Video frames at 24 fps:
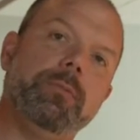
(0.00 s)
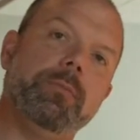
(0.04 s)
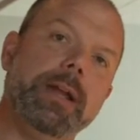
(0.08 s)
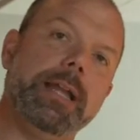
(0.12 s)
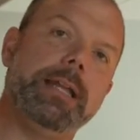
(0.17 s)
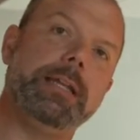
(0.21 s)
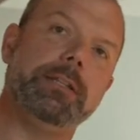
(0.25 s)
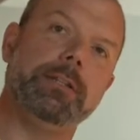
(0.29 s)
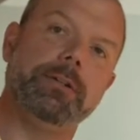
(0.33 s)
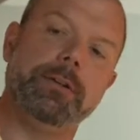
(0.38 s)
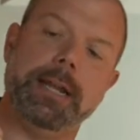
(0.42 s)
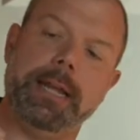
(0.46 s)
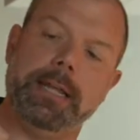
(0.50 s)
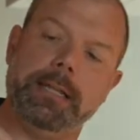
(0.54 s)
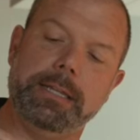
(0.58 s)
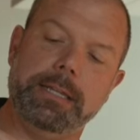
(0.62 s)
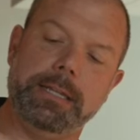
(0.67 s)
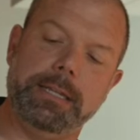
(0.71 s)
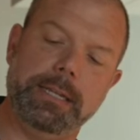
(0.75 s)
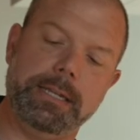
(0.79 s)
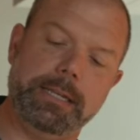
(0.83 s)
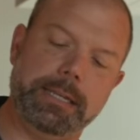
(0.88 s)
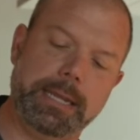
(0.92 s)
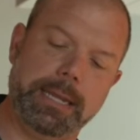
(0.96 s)
regular
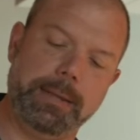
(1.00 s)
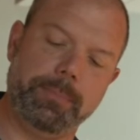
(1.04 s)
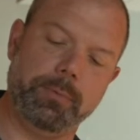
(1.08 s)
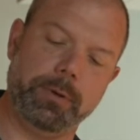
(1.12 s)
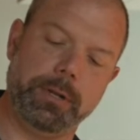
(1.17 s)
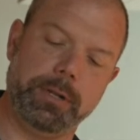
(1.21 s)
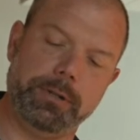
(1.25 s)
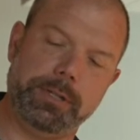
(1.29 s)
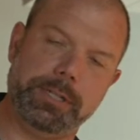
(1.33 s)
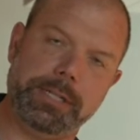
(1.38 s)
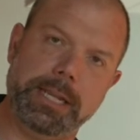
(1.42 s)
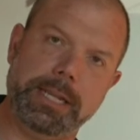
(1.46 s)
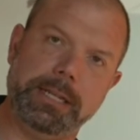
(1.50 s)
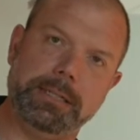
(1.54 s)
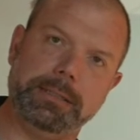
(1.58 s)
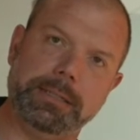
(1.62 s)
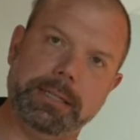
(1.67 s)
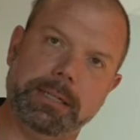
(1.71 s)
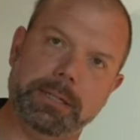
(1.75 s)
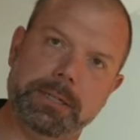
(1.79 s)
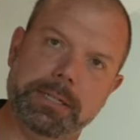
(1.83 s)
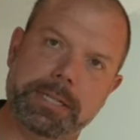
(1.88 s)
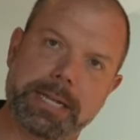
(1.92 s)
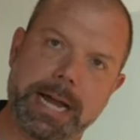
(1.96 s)
LED tape where you're seeing
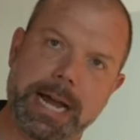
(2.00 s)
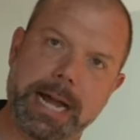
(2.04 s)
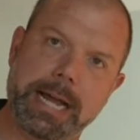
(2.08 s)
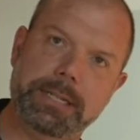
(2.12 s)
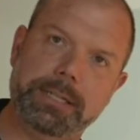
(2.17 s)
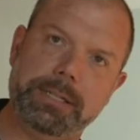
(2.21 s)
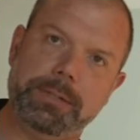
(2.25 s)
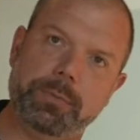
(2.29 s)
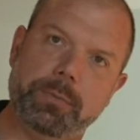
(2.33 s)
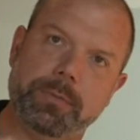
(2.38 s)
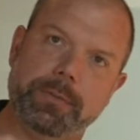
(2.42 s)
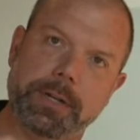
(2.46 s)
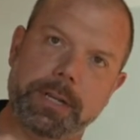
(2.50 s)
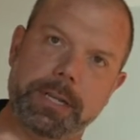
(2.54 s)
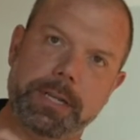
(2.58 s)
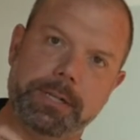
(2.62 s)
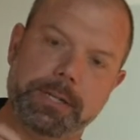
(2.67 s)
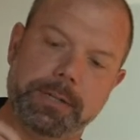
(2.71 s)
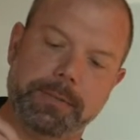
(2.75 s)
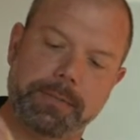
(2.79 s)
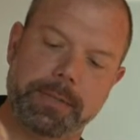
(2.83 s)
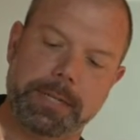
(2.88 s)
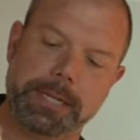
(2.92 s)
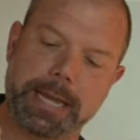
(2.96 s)
little dots for
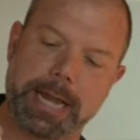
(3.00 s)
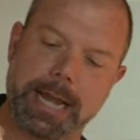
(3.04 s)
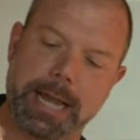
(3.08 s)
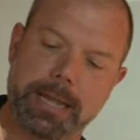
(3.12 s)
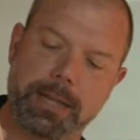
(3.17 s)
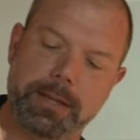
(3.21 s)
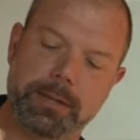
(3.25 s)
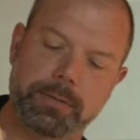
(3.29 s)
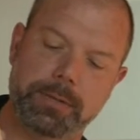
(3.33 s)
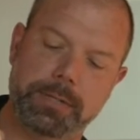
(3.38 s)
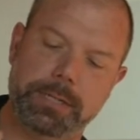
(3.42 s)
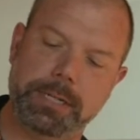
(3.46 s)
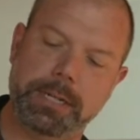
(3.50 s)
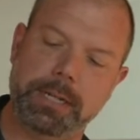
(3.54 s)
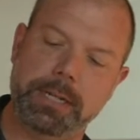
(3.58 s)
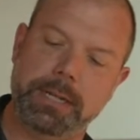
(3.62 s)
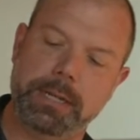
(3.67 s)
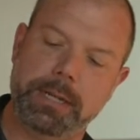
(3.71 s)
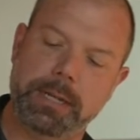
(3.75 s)
each of the diodes,